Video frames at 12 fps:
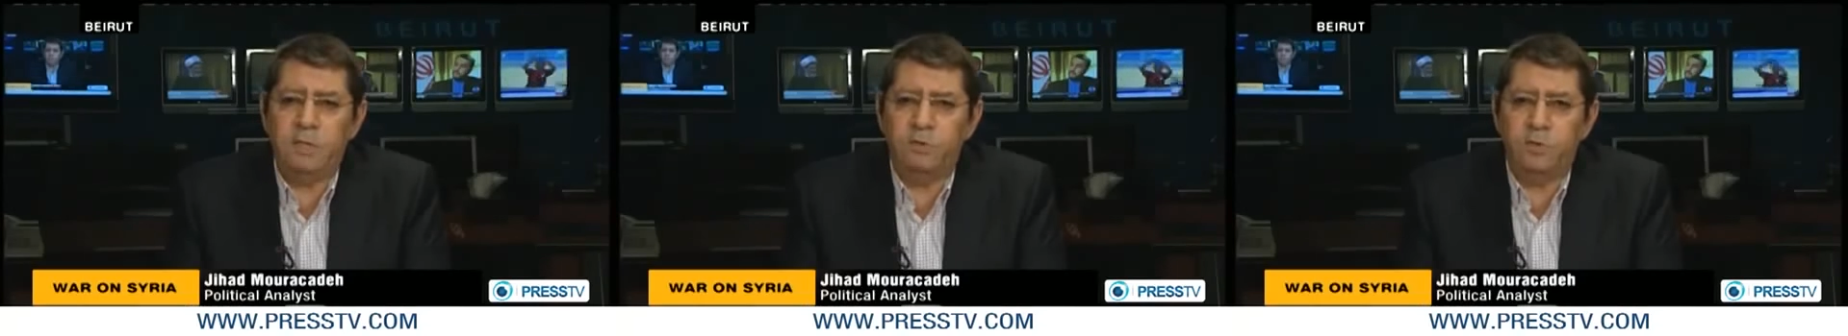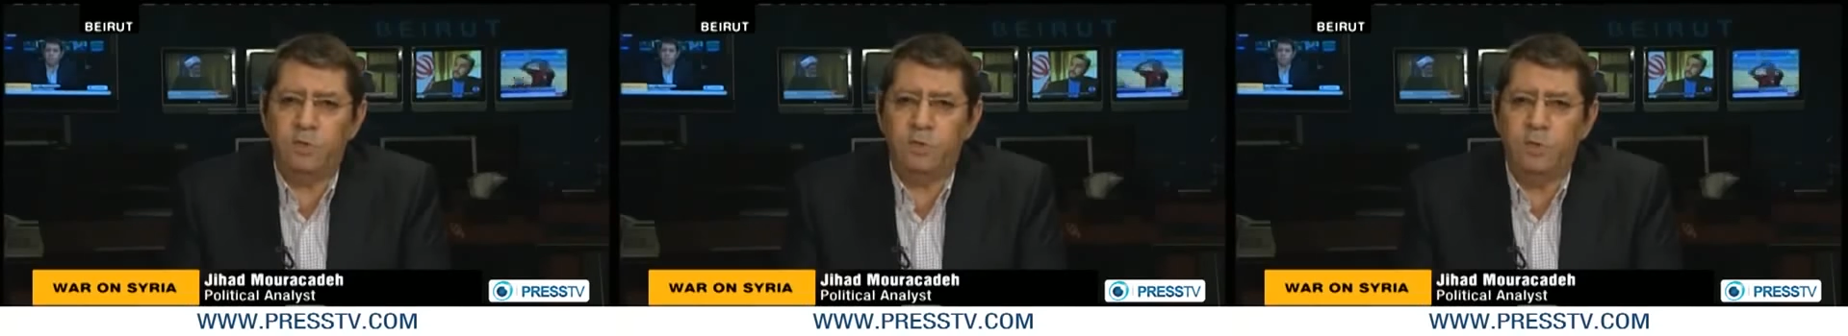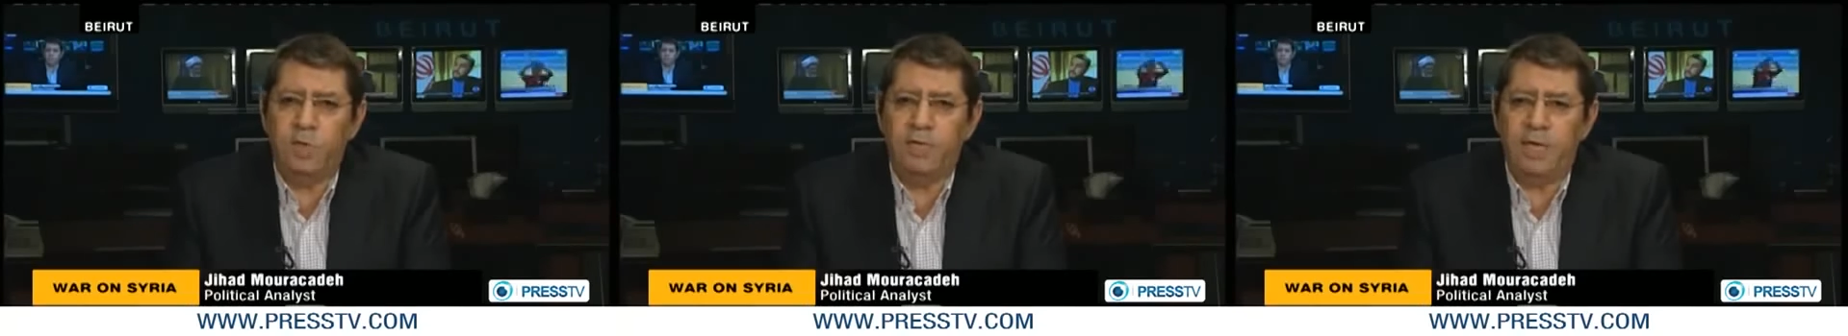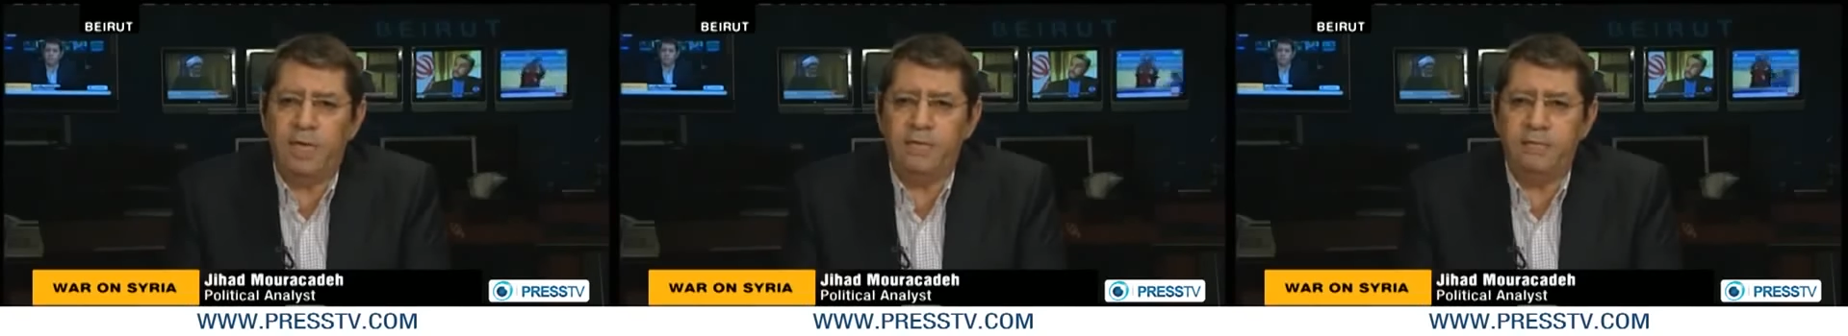took the
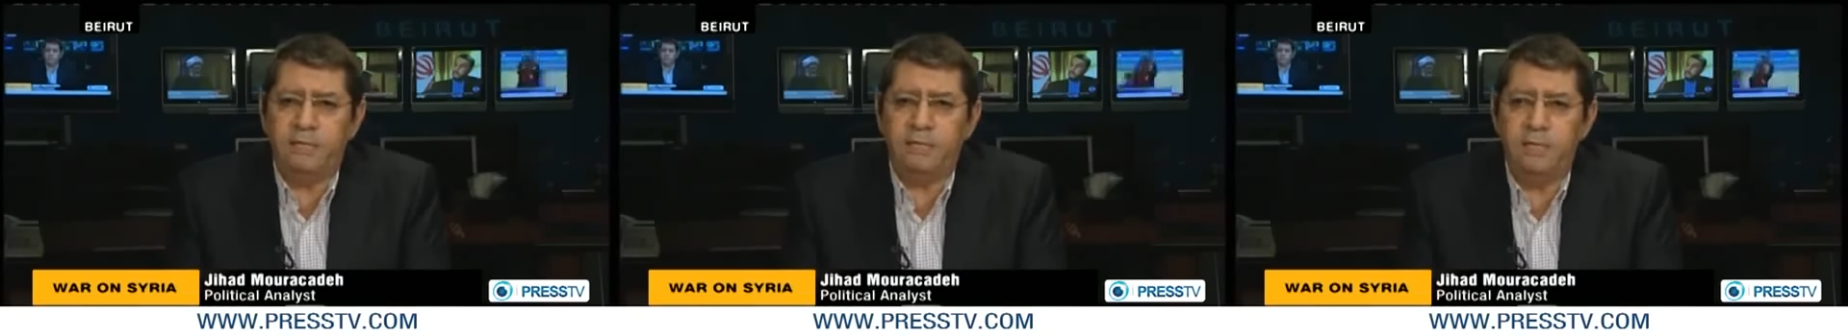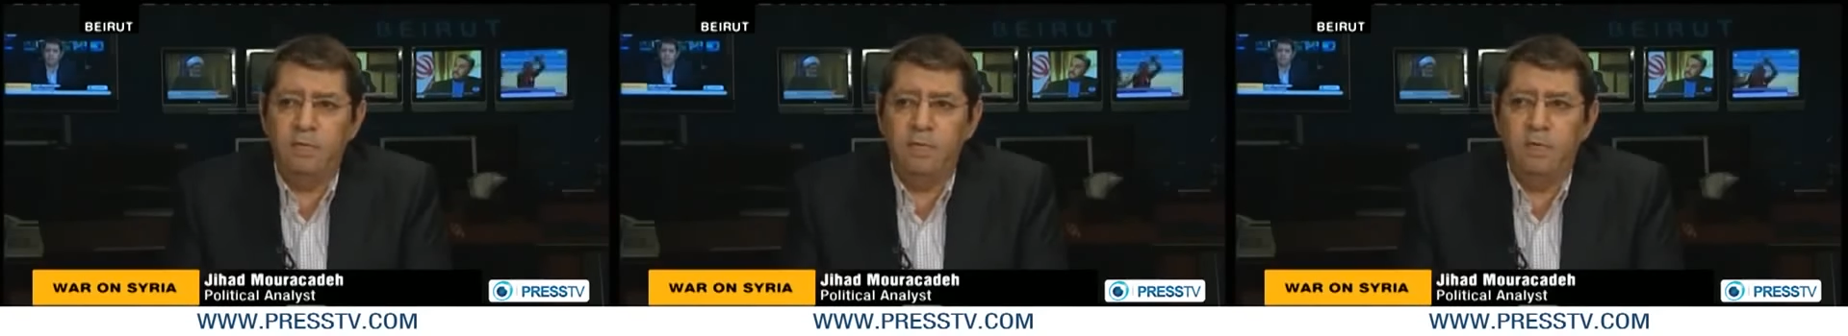Golan Heights.